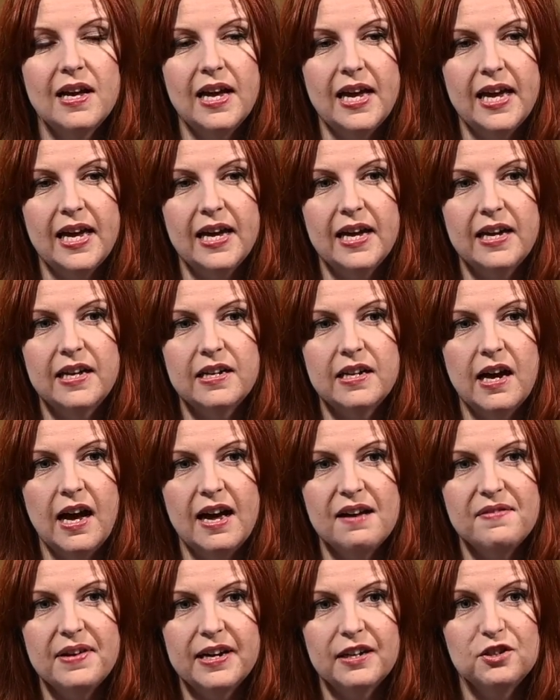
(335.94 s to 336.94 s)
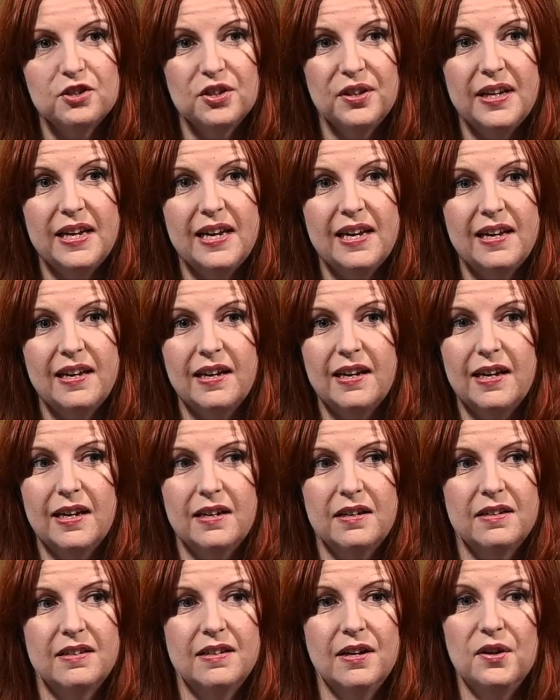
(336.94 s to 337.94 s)
And I've actually,
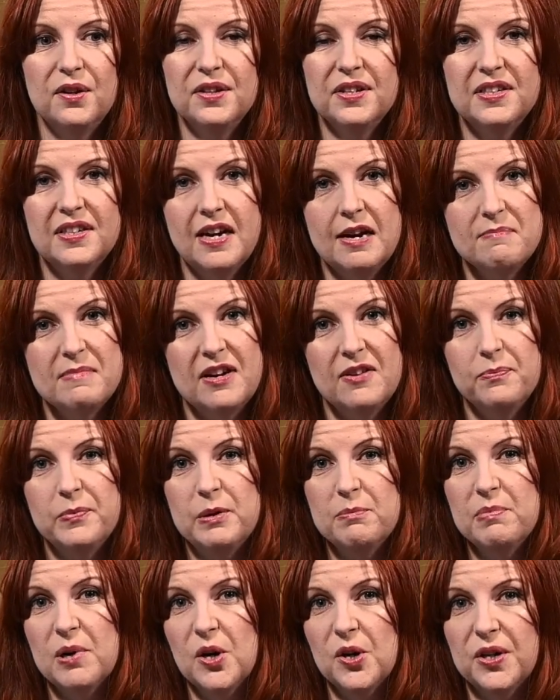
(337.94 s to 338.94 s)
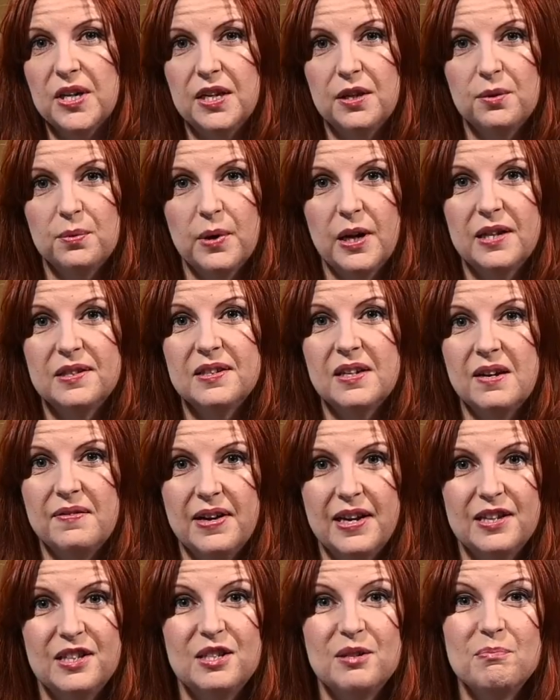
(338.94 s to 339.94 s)
in all the time I've been parking threads, and I've
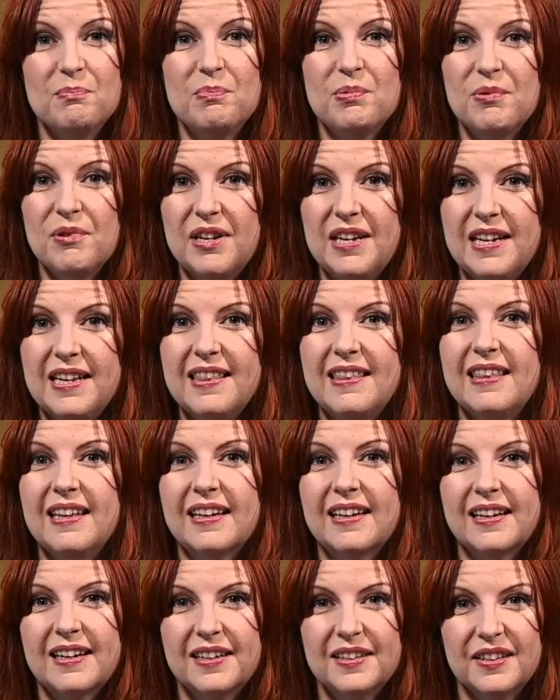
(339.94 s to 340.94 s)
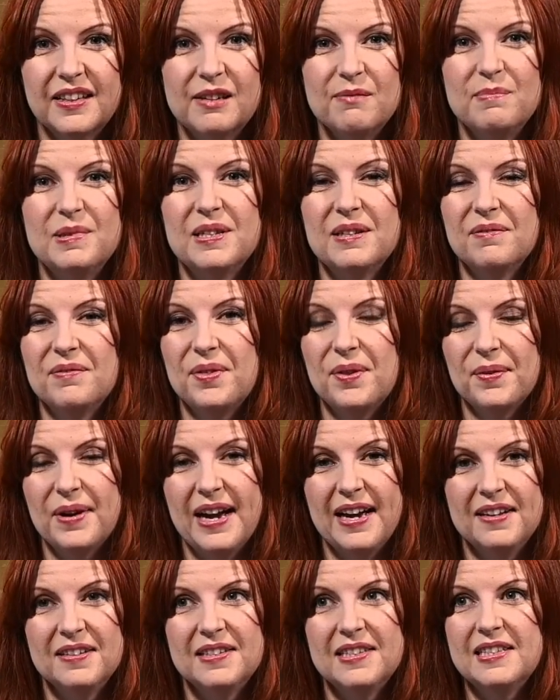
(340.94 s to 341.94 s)
had some pretty thick clumps of
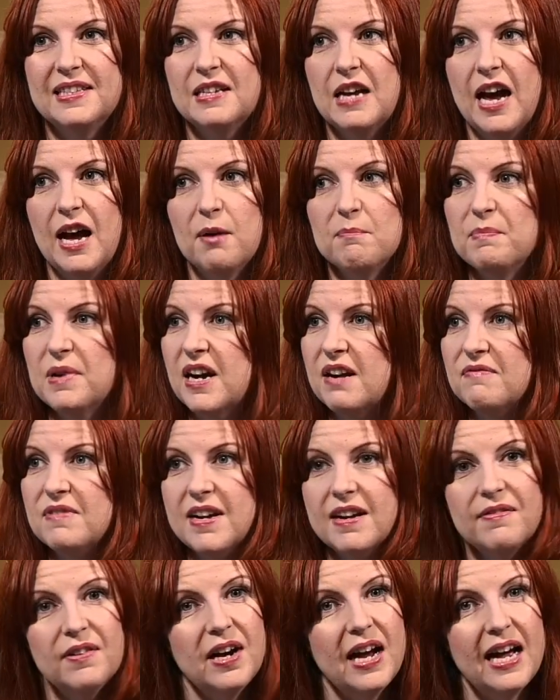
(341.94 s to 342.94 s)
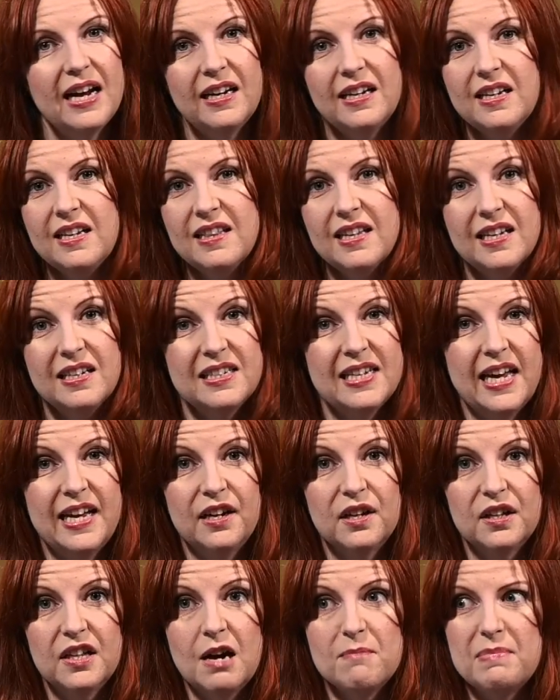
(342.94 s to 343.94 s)
threads, but I've never had anything
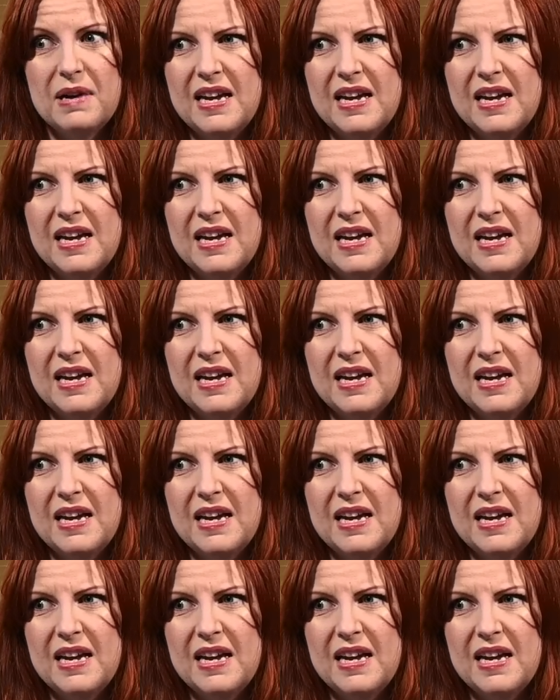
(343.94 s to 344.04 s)
tangle up.